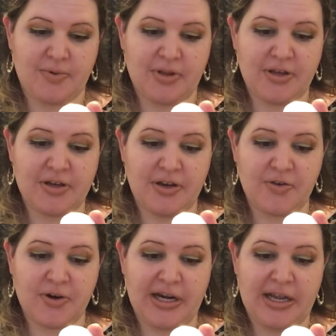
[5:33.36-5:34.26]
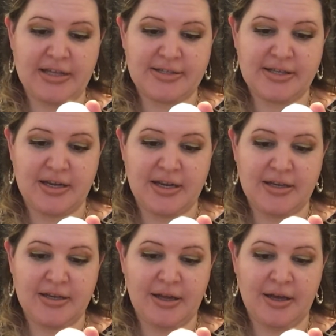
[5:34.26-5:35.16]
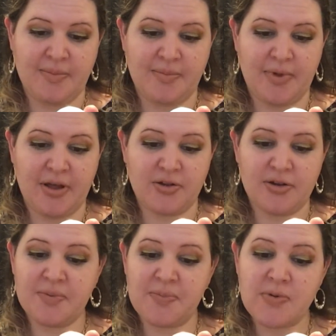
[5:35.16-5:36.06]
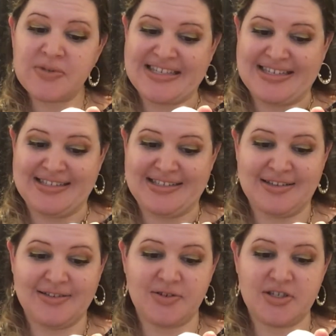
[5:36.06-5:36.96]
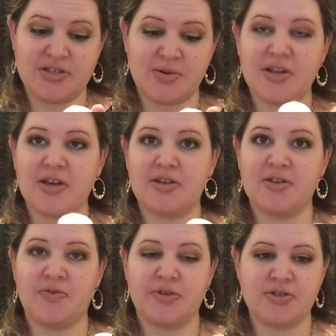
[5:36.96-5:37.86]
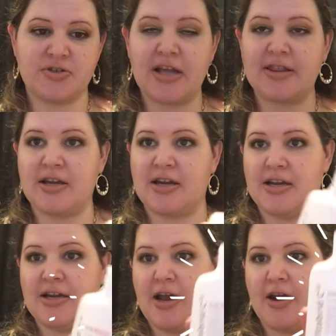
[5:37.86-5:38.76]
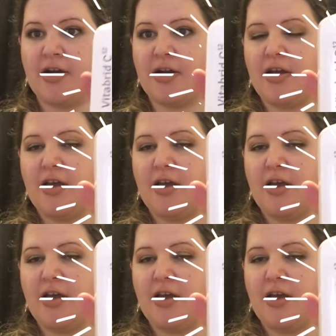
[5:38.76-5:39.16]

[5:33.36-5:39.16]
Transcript: good ingredients in it, including botine, which is really good for strengthening hair.